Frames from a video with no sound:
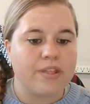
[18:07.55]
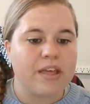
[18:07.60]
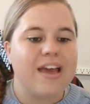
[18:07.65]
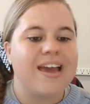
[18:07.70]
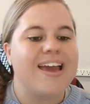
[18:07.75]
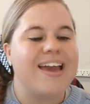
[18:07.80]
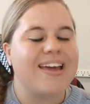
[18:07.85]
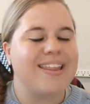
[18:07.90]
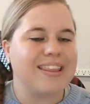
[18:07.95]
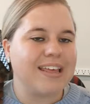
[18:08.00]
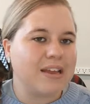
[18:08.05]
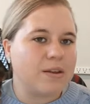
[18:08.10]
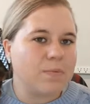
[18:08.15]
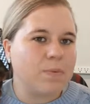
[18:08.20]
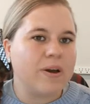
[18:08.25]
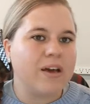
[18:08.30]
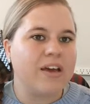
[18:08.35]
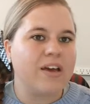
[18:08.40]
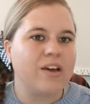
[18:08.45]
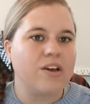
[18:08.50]
In that
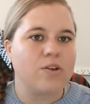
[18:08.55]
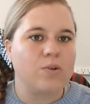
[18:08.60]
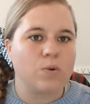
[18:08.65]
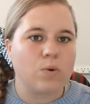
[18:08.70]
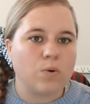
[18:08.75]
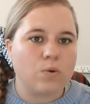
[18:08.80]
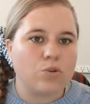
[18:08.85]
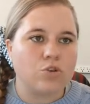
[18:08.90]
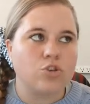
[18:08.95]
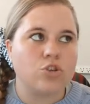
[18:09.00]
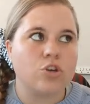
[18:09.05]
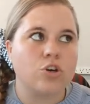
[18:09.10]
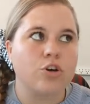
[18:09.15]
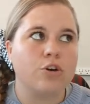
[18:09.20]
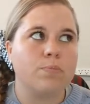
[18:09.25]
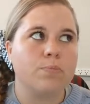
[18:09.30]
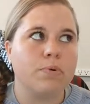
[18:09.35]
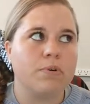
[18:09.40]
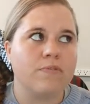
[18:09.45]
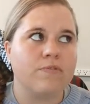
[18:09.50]
way, it also
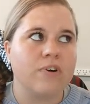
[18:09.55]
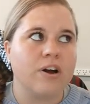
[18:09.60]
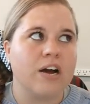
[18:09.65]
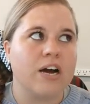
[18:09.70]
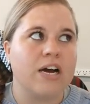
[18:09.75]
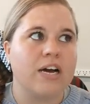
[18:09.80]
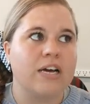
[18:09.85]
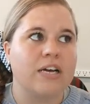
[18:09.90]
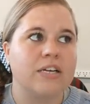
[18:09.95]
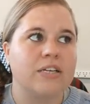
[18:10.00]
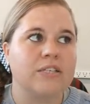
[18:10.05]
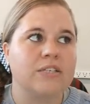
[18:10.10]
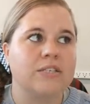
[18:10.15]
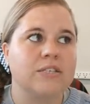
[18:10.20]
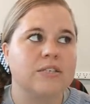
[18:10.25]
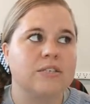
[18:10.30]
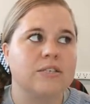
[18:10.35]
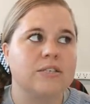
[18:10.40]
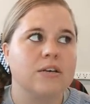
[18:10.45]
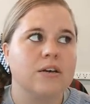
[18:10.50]

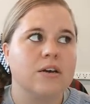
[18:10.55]
provides,